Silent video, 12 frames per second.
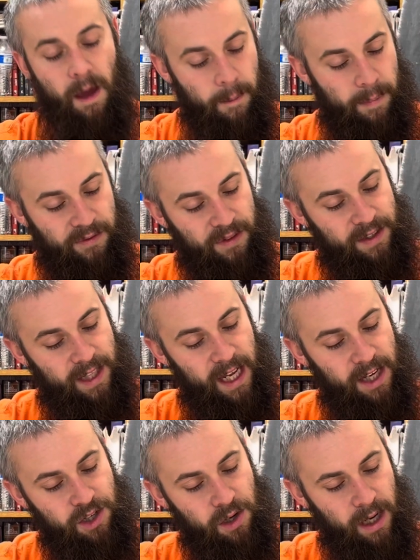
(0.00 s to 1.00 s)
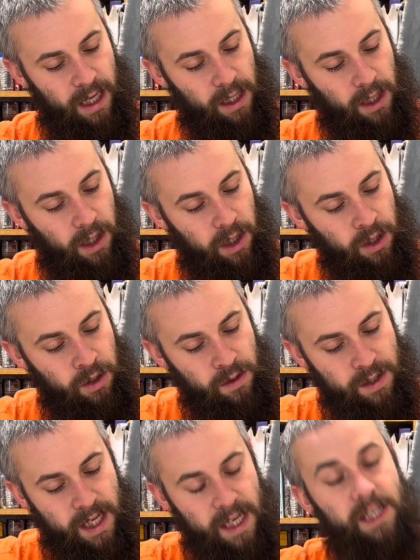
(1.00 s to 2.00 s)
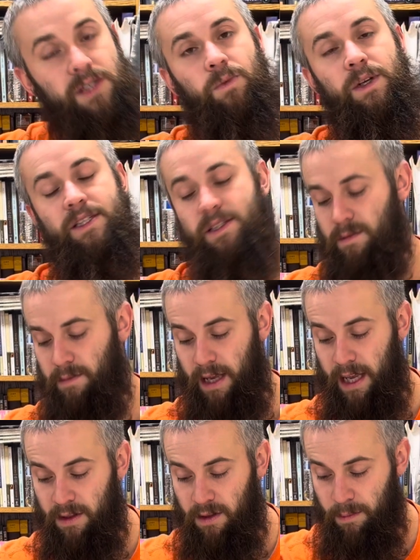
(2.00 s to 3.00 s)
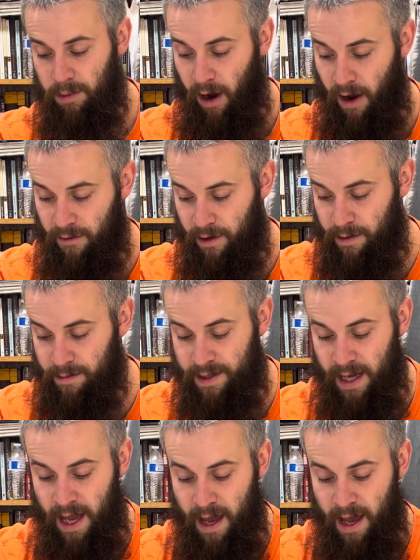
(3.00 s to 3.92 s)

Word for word: But the teacher includes his wisdom in the Proverbs